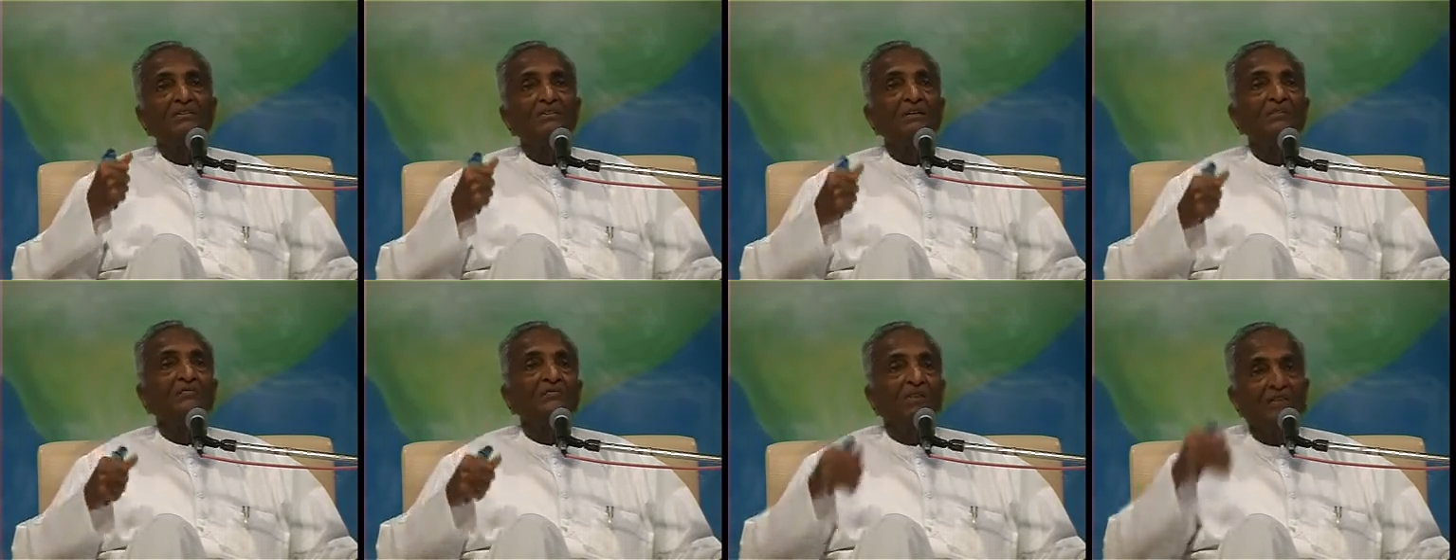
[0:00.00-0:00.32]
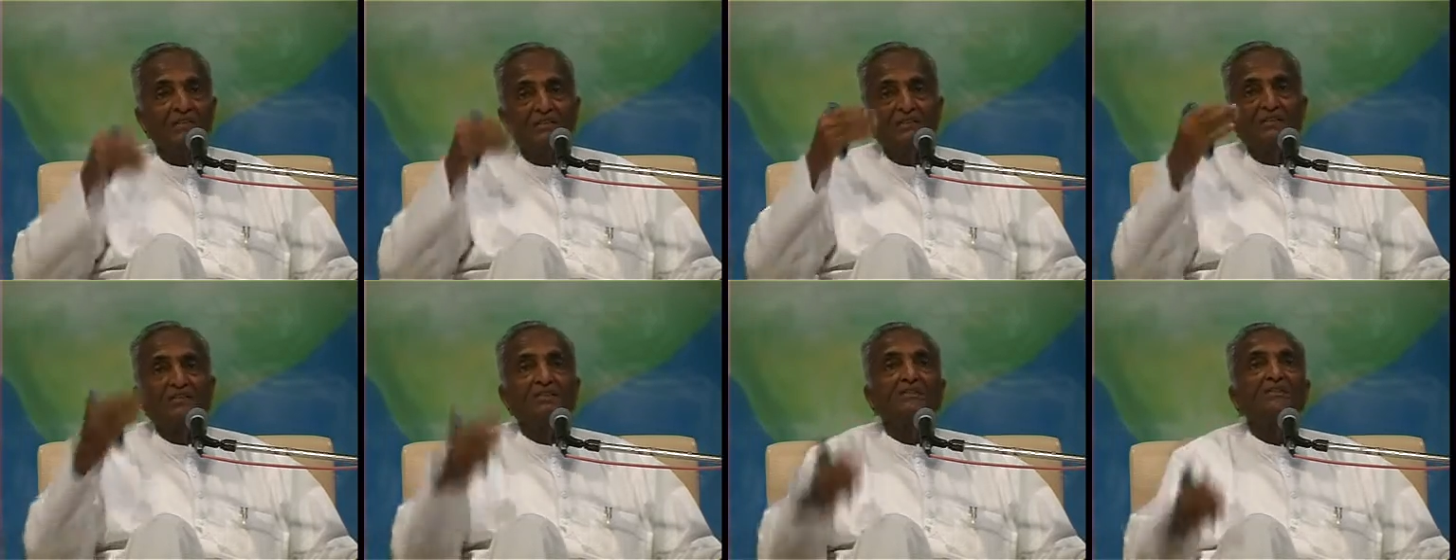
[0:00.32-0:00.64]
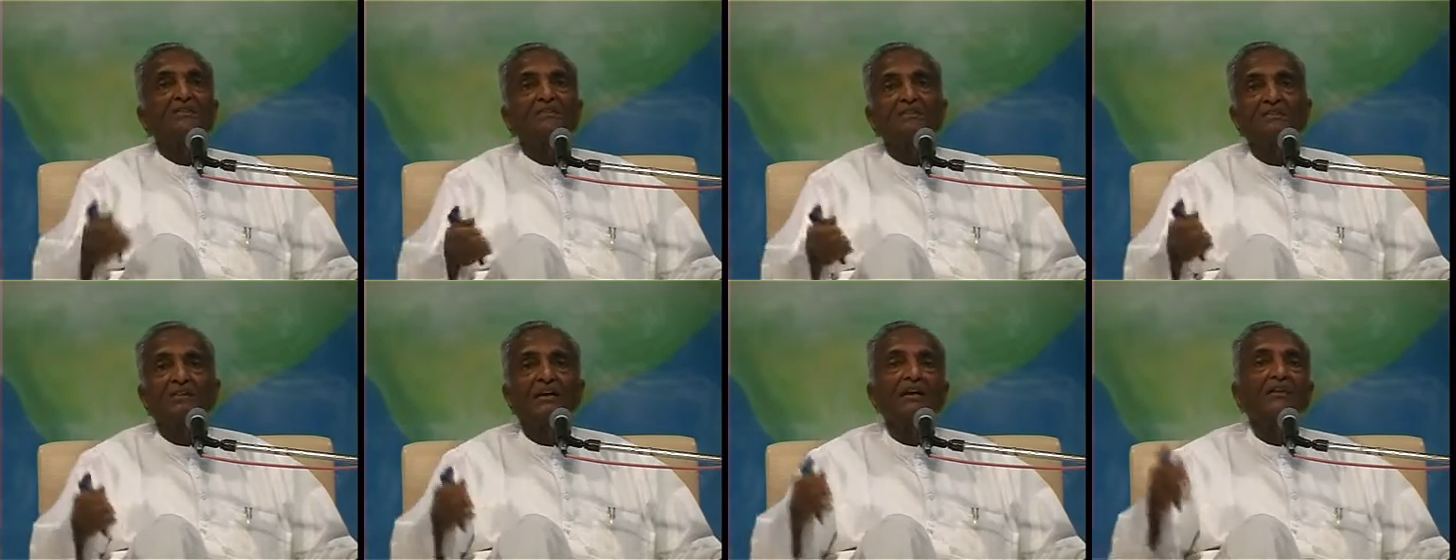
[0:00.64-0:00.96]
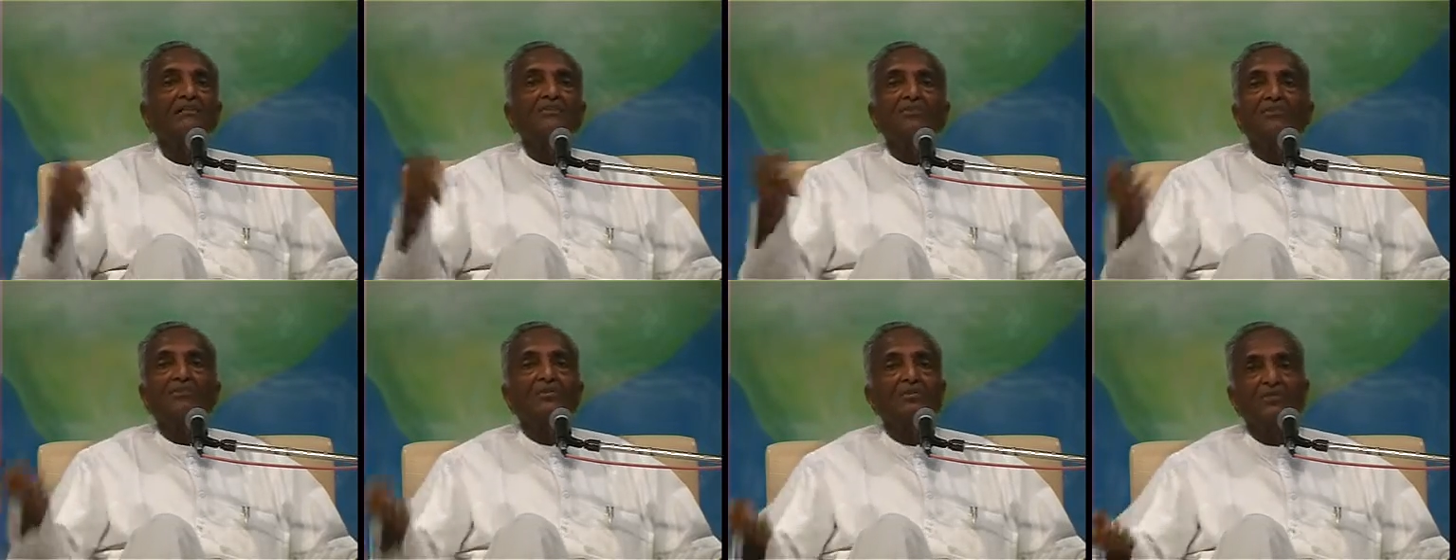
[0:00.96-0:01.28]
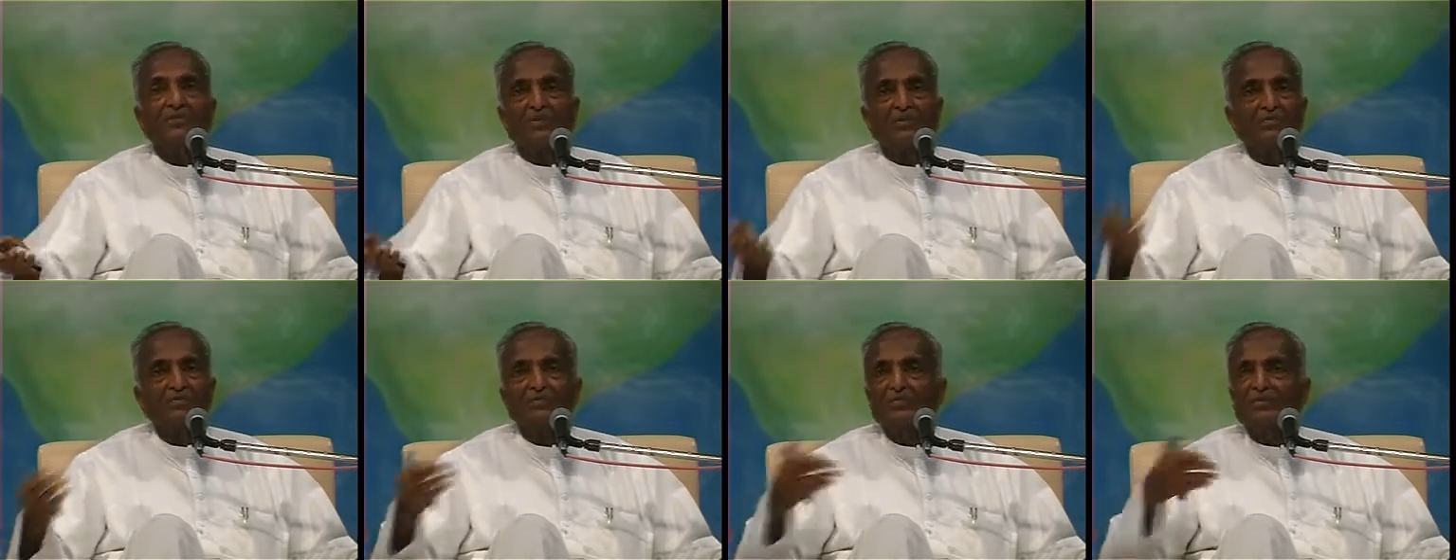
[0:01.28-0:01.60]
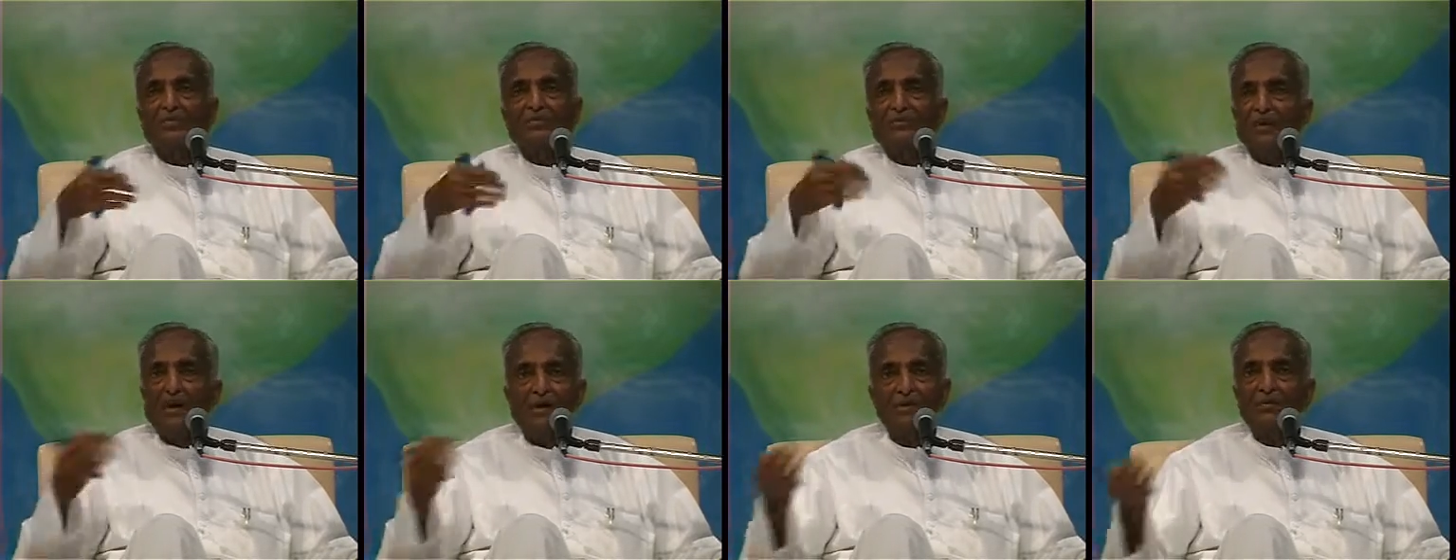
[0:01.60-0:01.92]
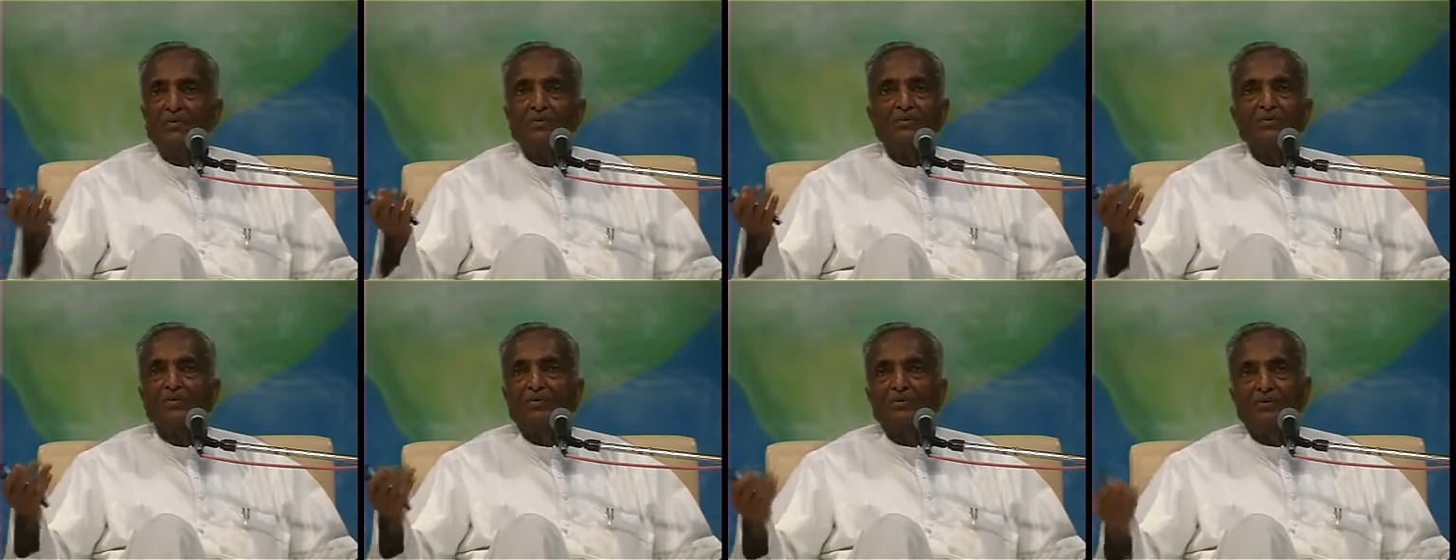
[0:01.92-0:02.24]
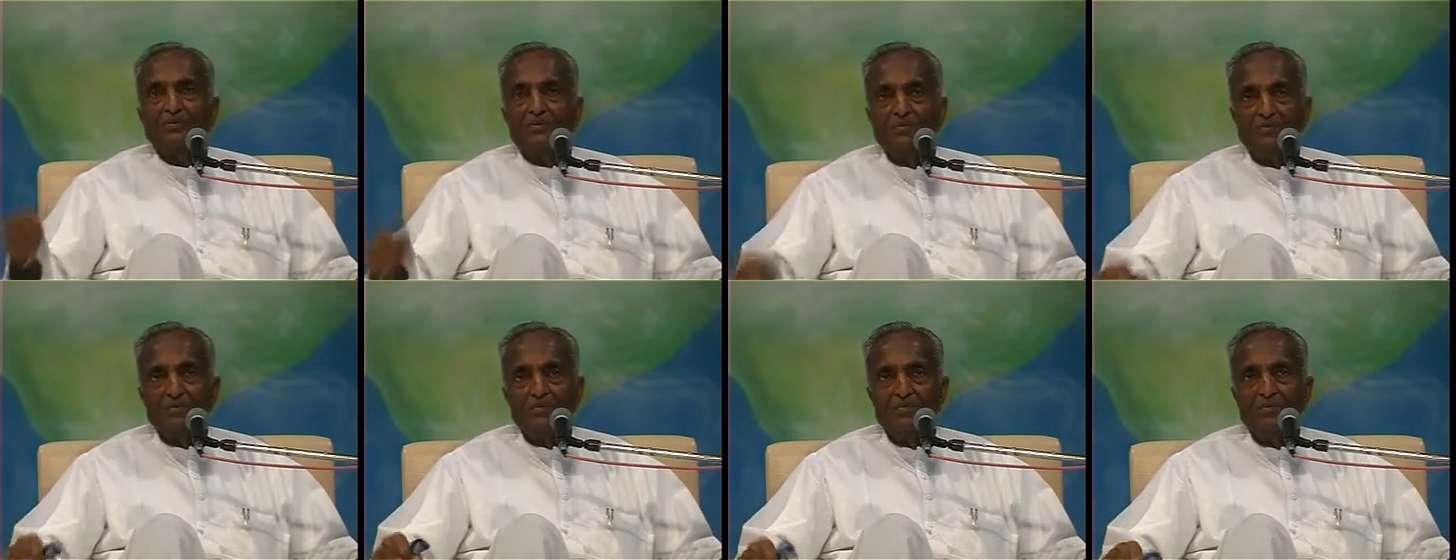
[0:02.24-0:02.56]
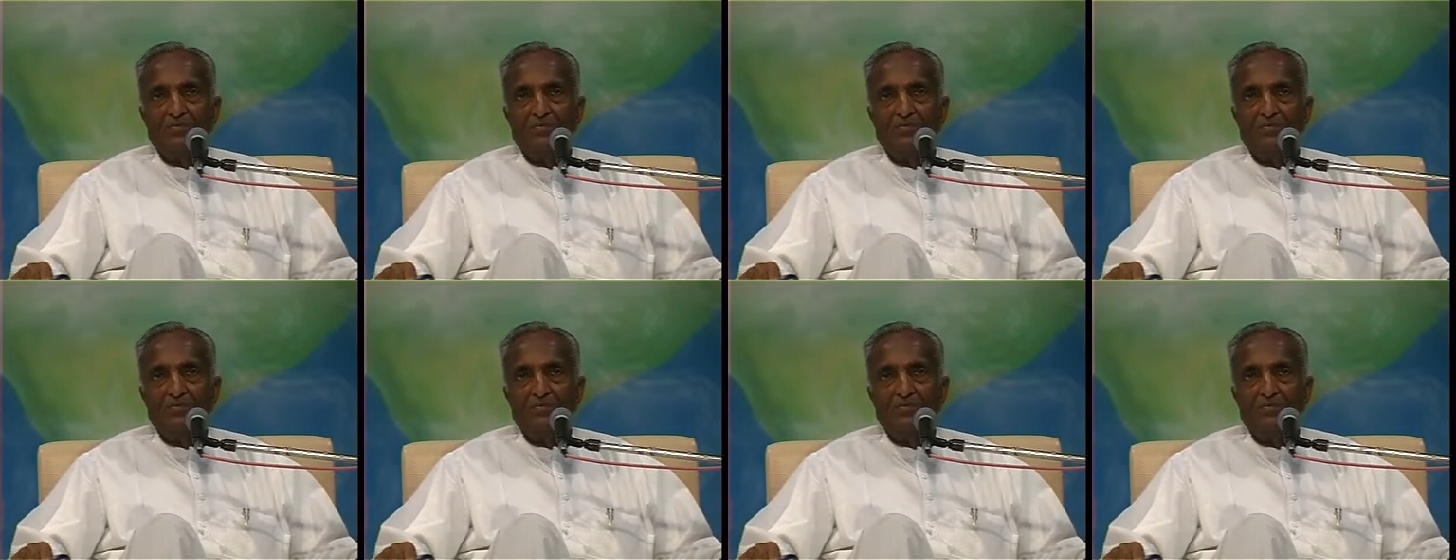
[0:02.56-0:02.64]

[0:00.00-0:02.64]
that whether this is right or wrong, I don't know.